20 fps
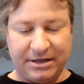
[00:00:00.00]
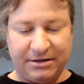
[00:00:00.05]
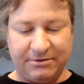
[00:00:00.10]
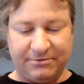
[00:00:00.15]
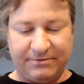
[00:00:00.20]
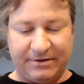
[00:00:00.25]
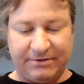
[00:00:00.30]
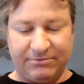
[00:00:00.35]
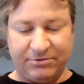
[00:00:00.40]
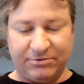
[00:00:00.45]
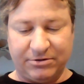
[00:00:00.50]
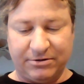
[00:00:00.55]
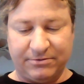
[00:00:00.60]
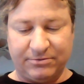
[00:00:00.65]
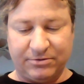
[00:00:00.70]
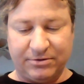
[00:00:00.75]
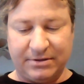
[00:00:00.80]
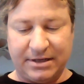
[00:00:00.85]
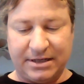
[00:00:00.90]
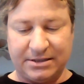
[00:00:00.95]
L5 nerve
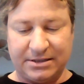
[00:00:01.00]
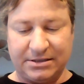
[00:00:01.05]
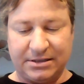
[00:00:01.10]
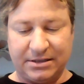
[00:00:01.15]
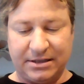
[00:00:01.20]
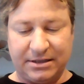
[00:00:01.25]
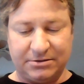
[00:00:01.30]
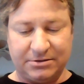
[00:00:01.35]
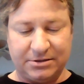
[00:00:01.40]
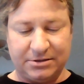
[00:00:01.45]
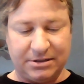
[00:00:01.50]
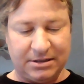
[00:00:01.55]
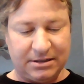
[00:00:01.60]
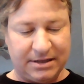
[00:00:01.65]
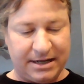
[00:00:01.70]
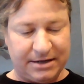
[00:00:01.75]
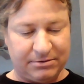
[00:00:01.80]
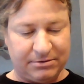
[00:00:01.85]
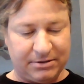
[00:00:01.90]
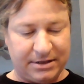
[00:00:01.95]
root as it enters the
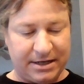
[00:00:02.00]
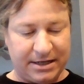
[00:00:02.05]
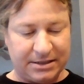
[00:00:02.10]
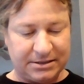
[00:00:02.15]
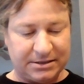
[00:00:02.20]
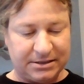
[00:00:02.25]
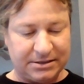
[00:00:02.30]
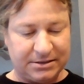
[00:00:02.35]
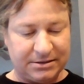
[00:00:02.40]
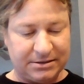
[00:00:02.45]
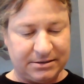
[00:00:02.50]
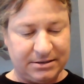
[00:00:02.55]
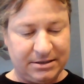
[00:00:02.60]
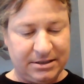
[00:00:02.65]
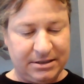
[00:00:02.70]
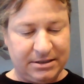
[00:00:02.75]
lateral axis.